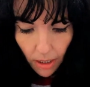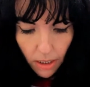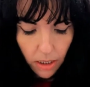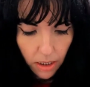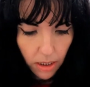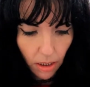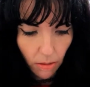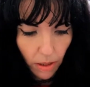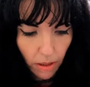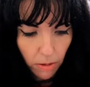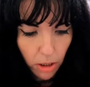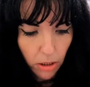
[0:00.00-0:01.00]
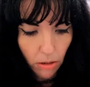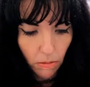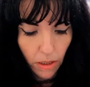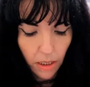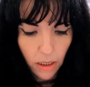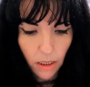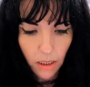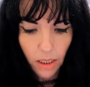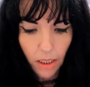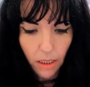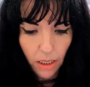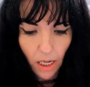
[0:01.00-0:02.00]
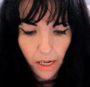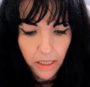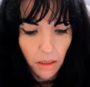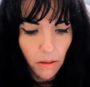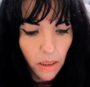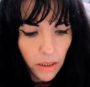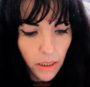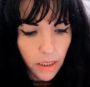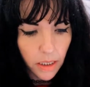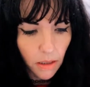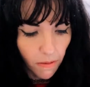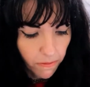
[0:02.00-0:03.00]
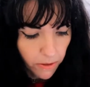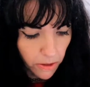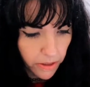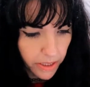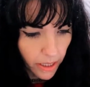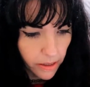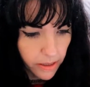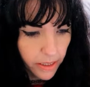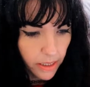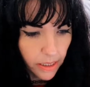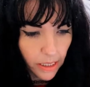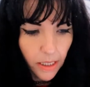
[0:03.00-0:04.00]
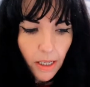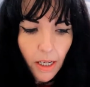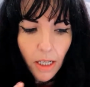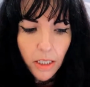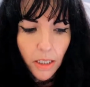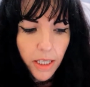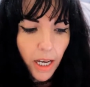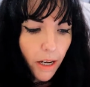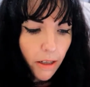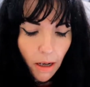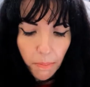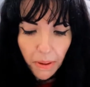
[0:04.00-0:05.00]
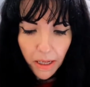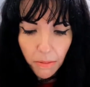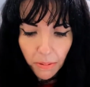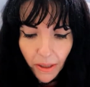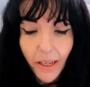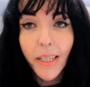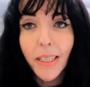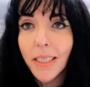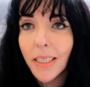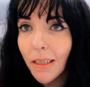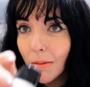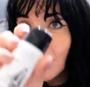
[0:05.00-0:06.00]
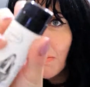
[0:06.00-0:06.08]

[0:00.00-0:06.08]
So I'm sure that that is not full size neither. So the RRP price, it